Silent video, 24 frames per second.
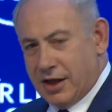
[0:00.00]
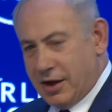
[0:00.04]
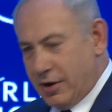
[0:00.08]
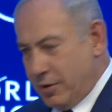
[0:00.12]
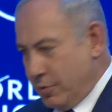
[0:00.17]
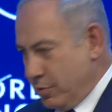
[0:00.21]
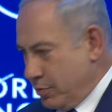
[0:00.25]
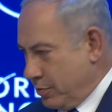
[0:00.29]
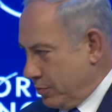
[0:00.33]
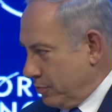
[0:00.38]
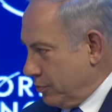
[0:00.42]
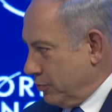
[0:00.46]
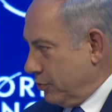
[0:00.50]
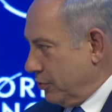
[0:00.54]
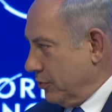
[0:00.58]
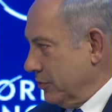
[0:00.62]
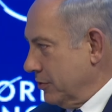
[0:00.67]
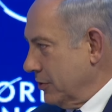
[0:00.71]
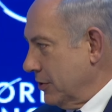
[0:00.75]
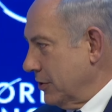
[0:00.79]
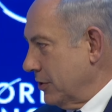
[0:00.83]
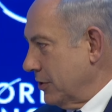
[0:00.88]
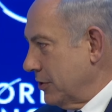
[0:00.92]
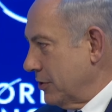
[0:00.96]
now,
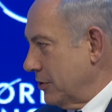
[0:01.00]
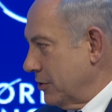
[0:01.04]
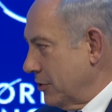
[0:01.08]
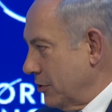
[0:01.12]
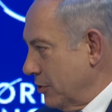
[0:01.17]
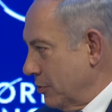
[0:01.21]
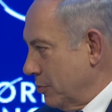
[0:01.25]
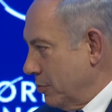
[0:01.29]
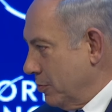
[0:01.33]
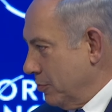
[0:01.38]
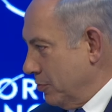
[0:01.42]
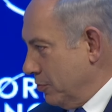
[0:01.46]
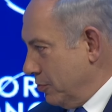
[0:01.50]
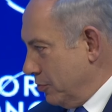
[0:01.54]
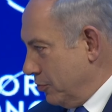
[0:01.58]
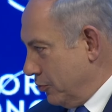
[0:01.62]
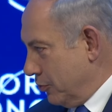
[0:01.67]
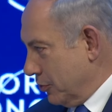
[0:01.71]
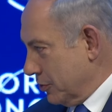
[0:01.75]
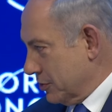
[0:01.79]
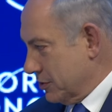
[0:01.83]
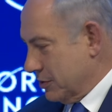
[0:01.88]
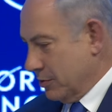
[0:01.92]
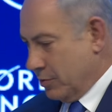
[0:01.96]
you know,
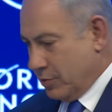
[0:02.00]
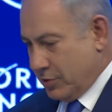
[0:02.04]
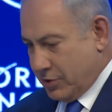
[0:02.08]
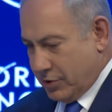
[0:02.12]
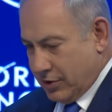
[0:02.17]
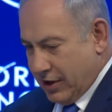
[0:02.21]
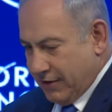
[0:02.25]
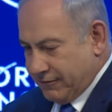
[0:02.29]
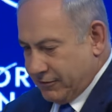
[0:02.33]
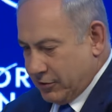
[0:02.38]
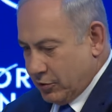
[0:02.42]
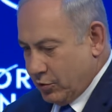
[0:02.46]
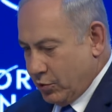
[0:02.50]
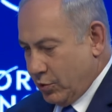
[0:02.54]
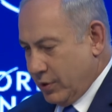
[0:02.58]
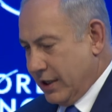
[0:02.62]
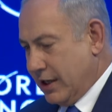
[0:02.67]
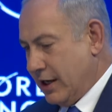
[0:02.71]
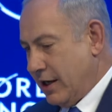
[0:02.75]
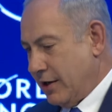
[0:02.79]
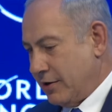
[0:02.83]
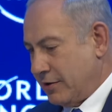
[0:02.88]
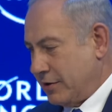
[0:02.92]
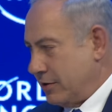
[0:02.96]
pour some, you have to
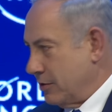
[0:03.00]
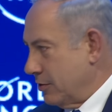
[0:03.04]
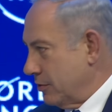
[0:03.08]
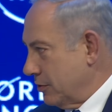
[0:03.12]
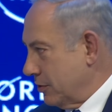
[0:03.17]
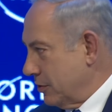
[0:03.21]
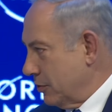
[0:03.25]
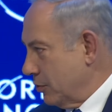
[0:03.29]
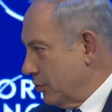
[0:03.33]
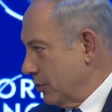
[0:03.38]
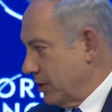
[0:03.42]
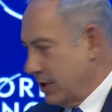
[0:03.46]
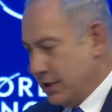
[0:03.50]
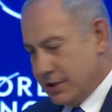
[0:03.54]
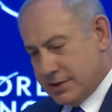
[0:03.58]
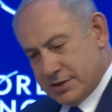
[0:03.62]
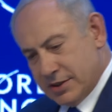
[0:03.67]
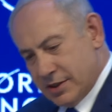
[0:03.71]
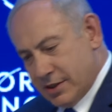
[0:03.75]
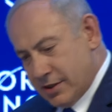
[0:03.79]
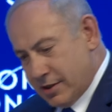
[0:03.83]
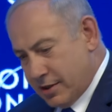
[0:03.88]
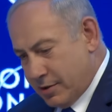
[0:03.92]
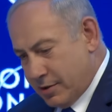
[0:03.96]
weed out the, the weeds and